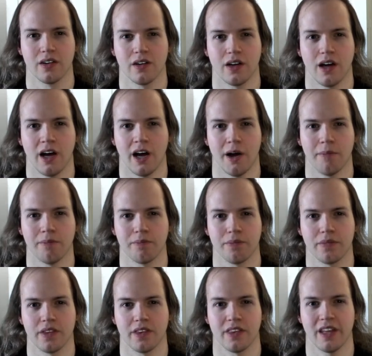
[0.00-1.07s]
That
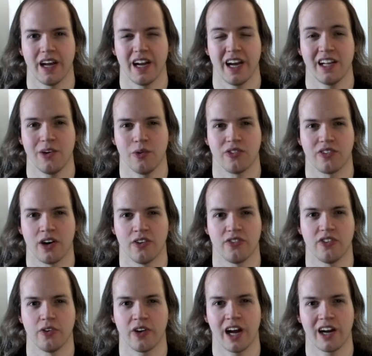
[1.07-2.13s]
Eddie was starting
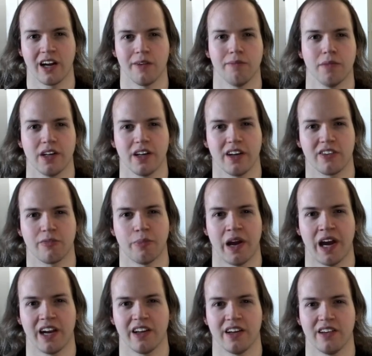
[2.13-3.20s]
to kind of
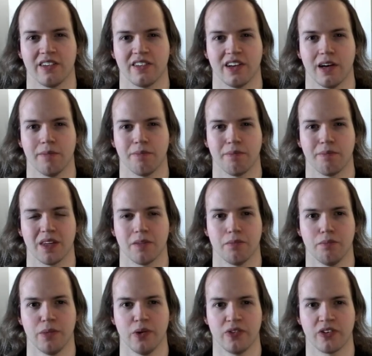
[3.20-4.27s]
expand his
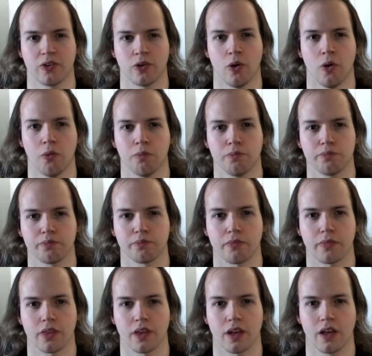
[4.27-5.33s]
musical,
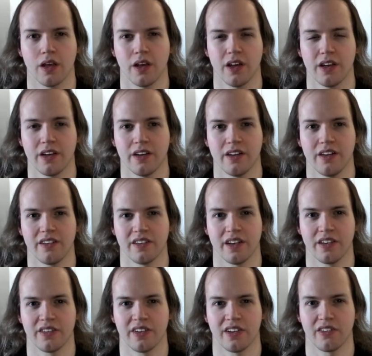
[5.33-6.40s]
his
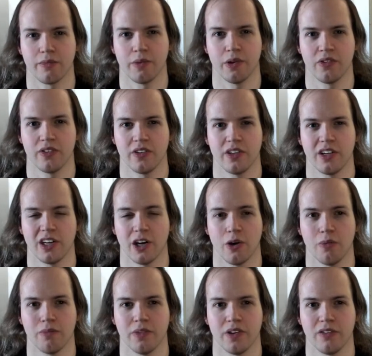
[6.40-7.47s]
sense of music,
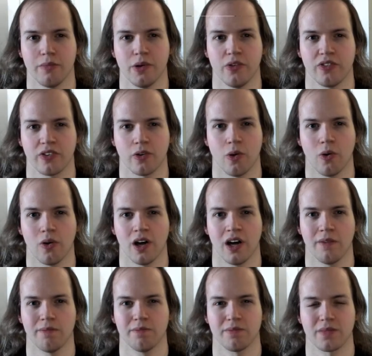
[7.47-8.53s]
his
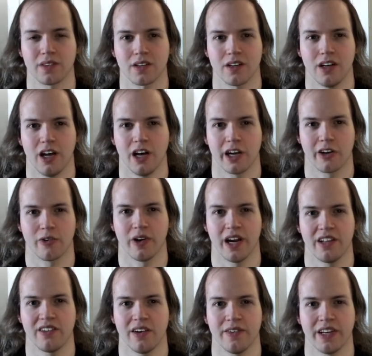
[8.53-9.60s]
musical.
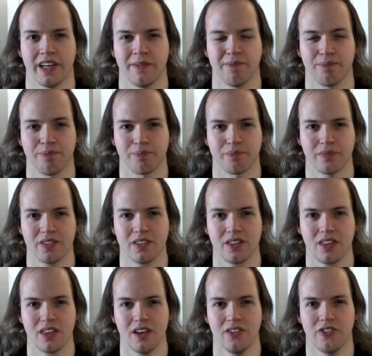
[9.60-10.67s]
Creativity,
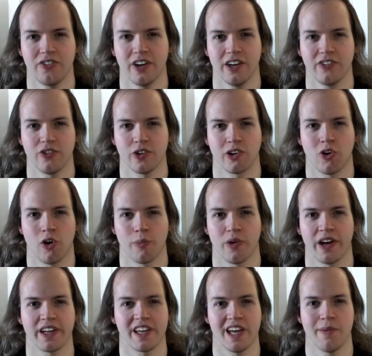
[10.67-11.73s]
starting to
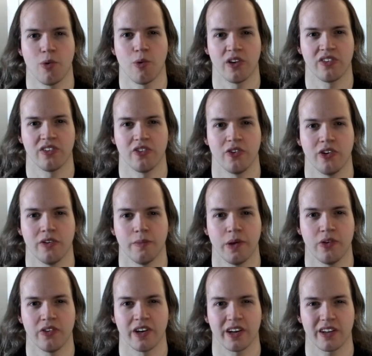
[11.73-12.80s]
incorporate keyboards into the
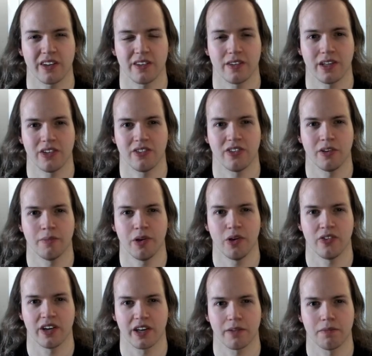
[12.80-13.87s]

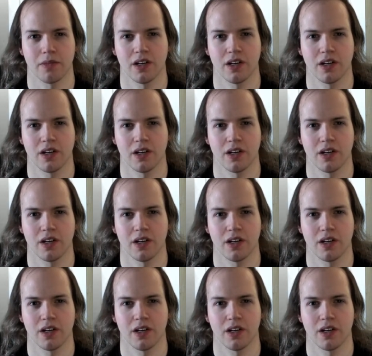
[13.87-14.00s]
music,